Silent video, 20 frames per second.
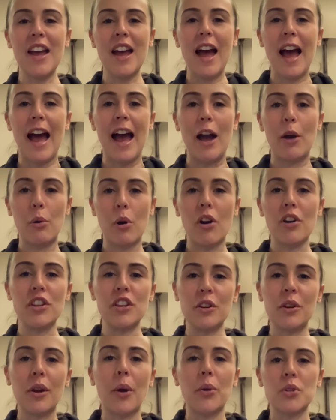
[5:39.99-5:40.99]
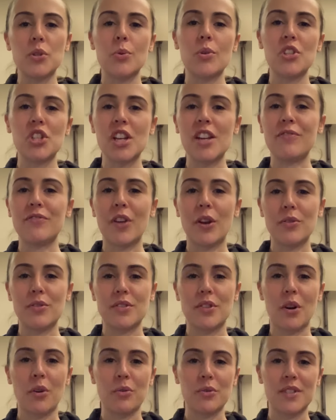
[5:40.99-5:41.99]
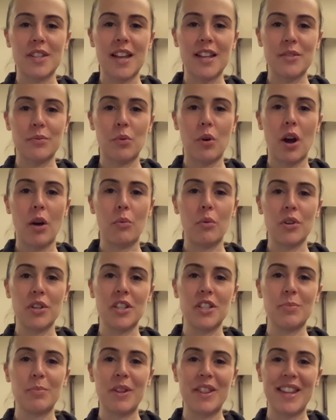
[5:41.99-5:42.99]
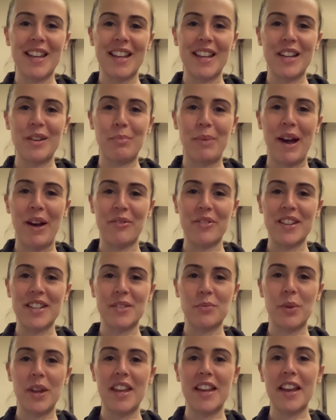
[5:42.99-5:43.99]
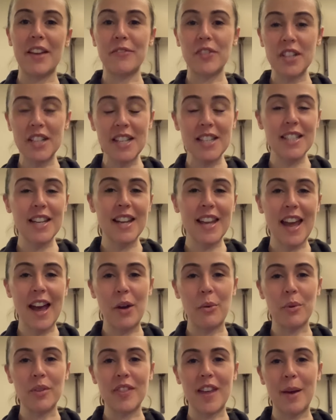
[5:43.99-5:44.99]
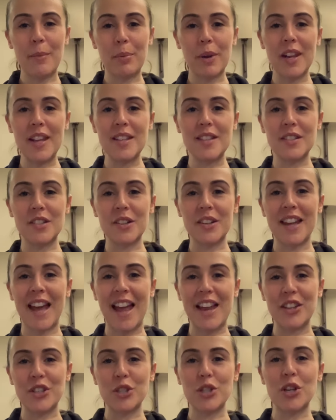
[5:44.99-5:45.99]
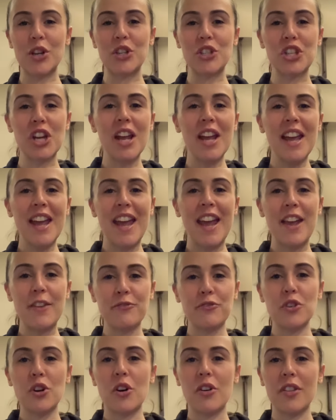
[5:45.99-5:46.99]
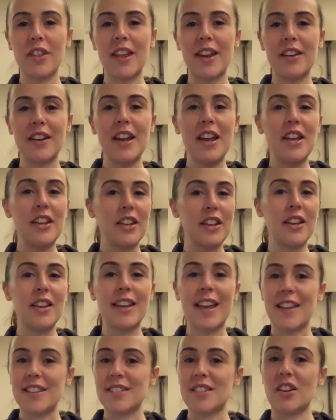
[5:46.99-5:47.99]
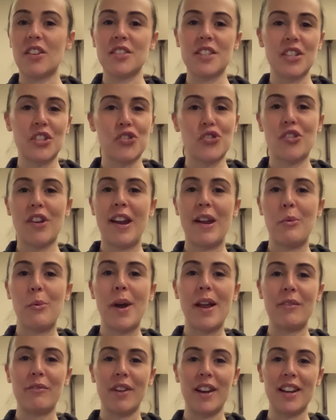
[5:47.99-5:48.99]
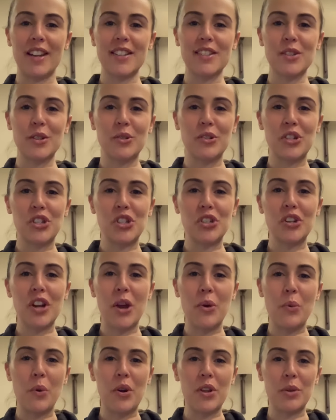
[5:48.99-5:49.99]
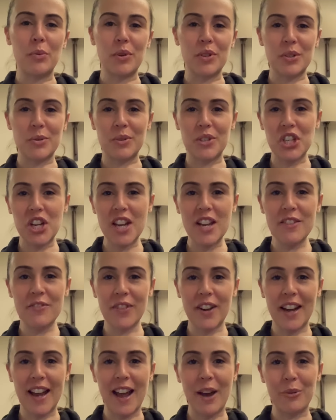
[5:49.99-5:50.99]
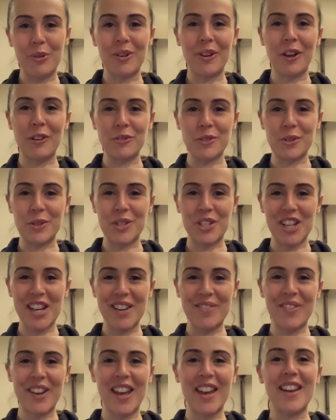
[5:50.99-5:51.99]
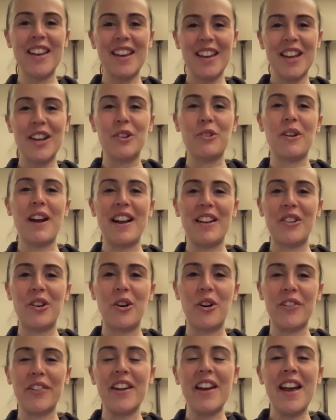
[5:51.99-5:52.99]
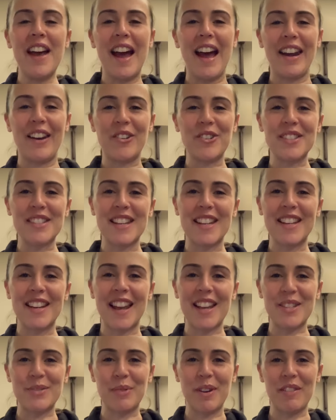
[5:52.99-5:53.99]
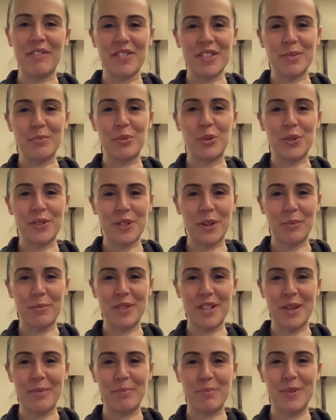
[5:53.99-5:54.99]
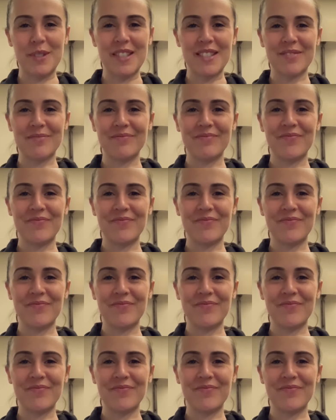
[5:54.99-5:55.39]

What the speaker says: How are you going to achieve those goals? That's what I want you to be thinking about this week. If you need any help with that, please do get in touch. If not, then you can get started straight away, really. As soon as you know what you want to achieve and how you're going to achieve it, crack on, and I'll see you next week for some more top tips.